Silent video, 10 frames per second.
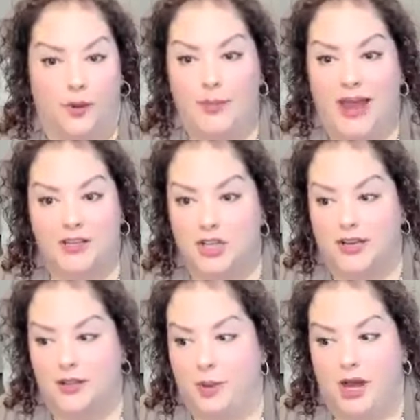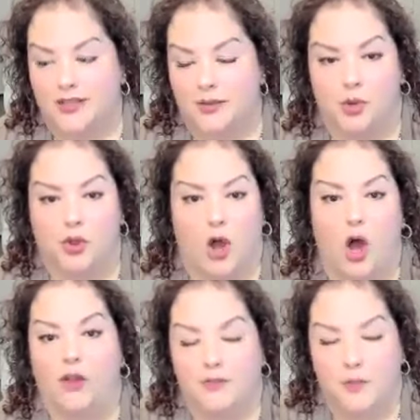imagine
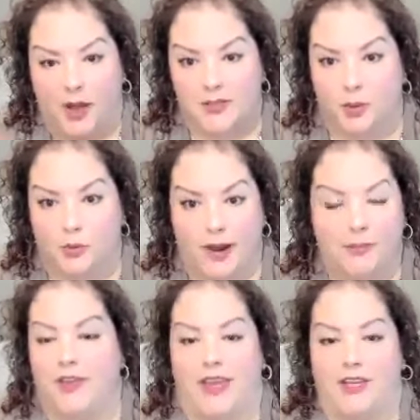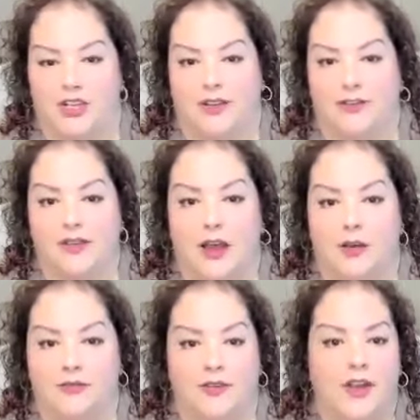all of the possible ramifications
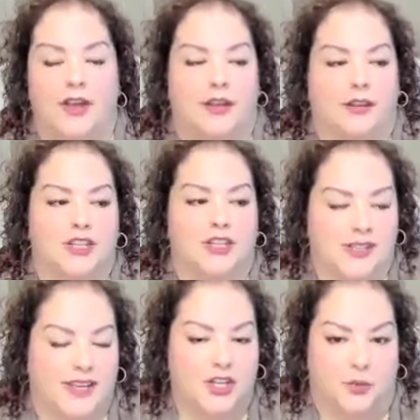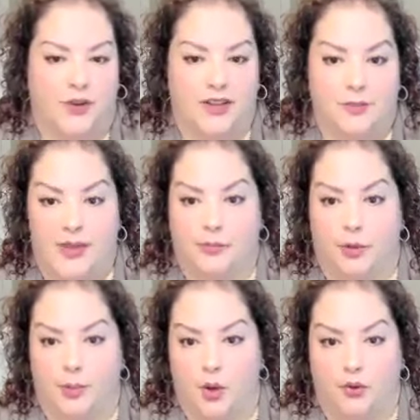of legislation when it's being
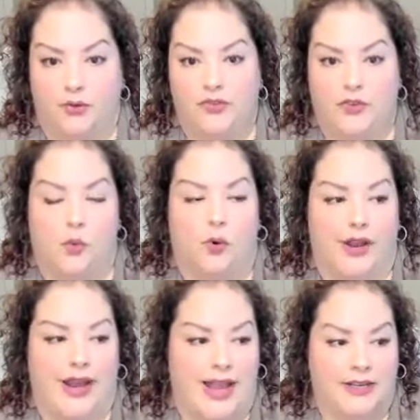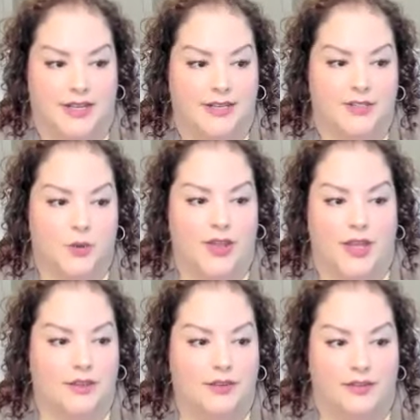proposed or enacted. And so I
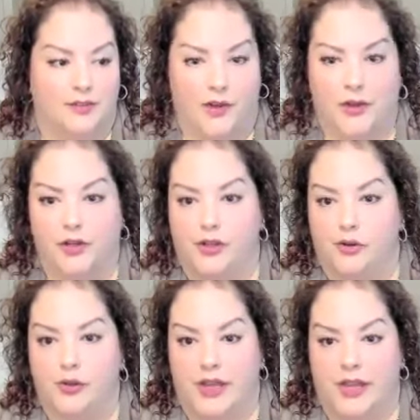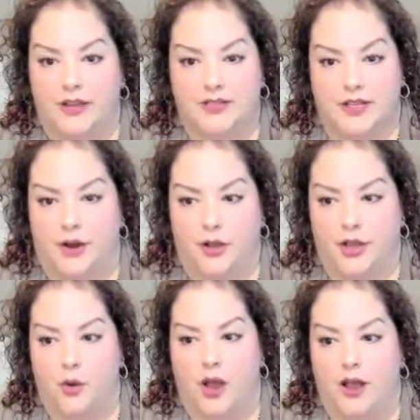think this is very clearly a
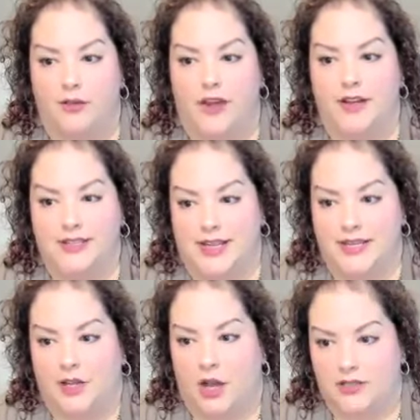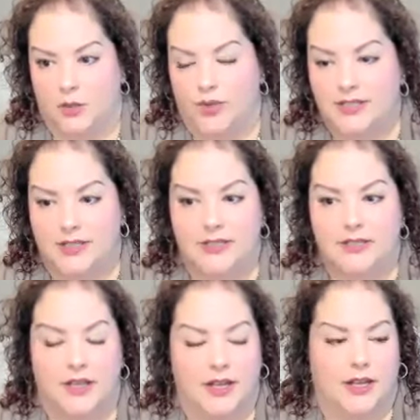scenario of unintended
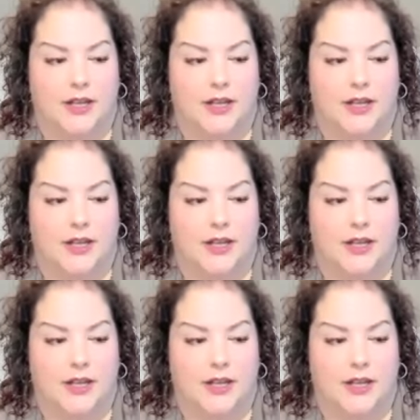consequences.